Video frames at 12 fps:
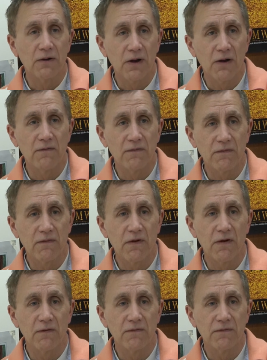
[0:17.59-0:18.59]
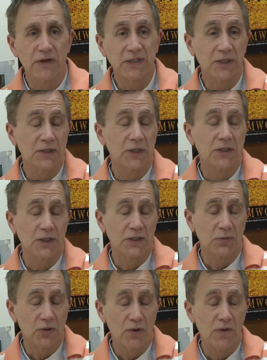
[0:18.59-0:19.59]
of existence as
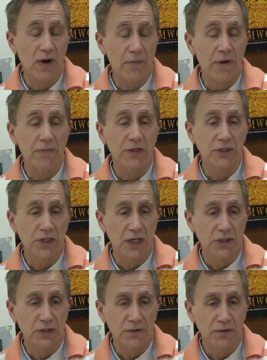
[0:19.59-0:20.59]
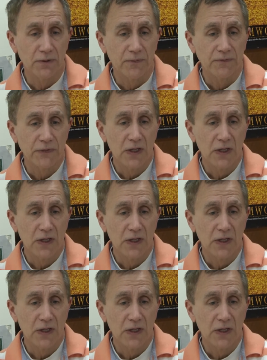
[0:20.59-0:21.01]
a program at BGSU.